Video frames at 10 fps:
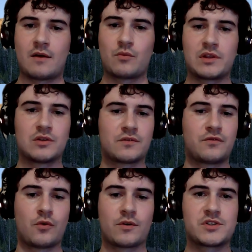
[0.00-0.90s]
We look
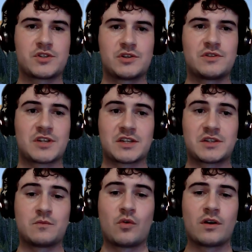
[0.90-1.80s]
forward to
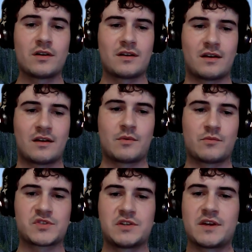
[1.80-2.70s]
discussing more, and
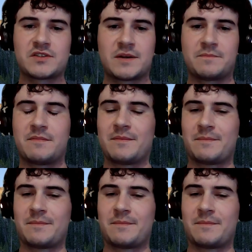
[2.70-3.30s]
we'll see you next time.